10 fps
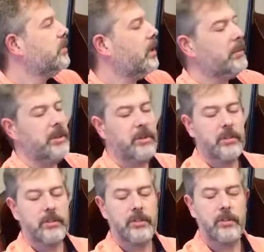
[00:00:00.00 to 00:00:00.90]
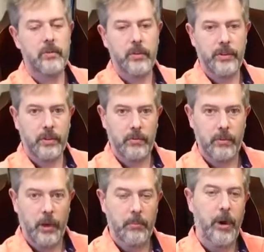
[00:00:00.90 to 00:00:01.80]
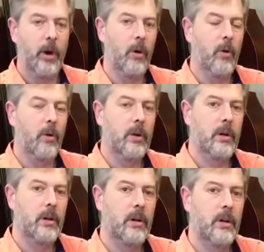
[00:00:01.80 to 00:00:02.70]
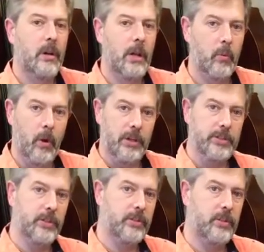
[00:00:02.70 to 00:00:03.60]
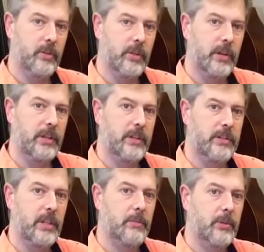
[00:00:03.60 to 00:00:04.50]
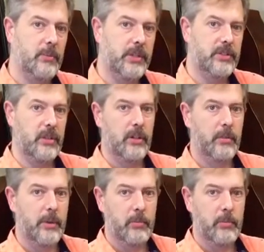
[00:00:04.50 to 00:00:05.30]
I mean, you can tune with a bow and watch the tuner. It does keep the pitch a little bit more